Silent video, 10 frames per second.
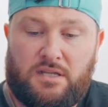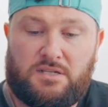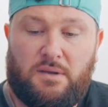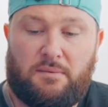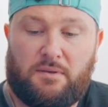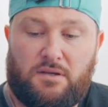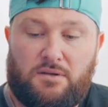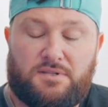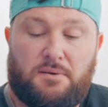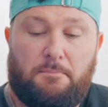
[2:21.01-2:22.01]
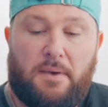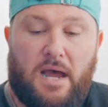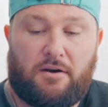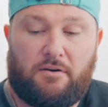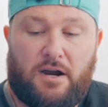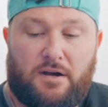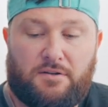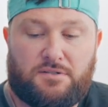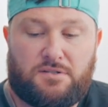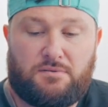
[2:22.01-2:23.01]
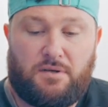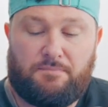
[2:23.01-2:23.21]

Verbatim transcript: to be able to use in backgrounds,